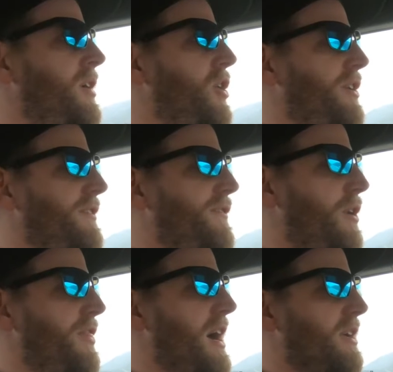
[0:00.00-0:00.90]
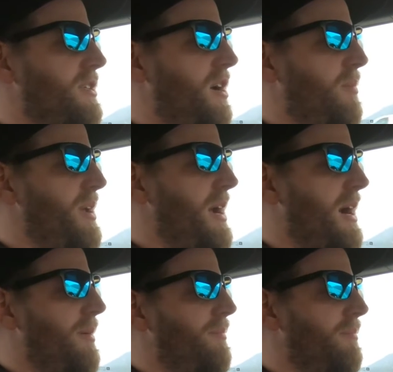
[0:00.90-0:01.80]
Only 4,000
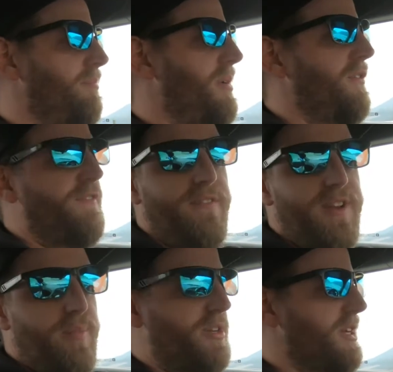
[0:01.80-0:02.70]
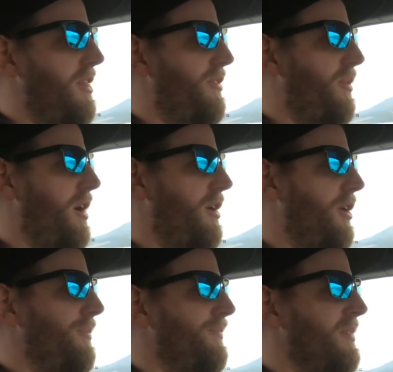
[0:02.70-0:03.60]
RPM, about 50% throttle.